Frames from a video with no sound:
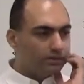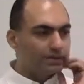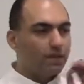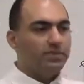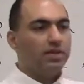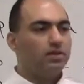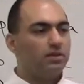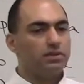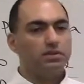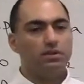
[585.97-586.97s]
Some say
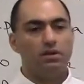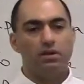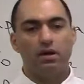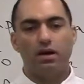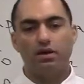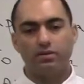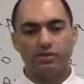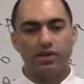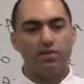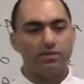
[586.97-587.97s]
this,
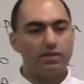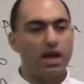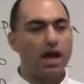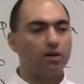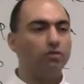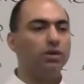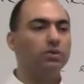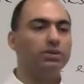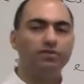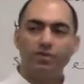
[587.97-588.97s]
others say this. I agree
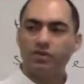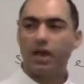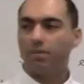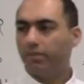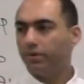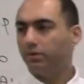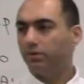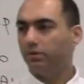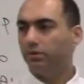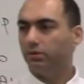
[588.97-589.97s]
with the first camp,
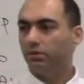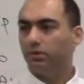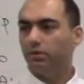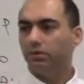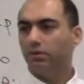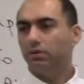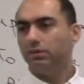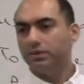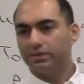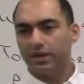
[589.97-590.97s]

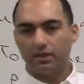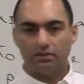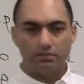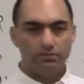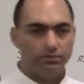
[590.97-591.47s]
with the second.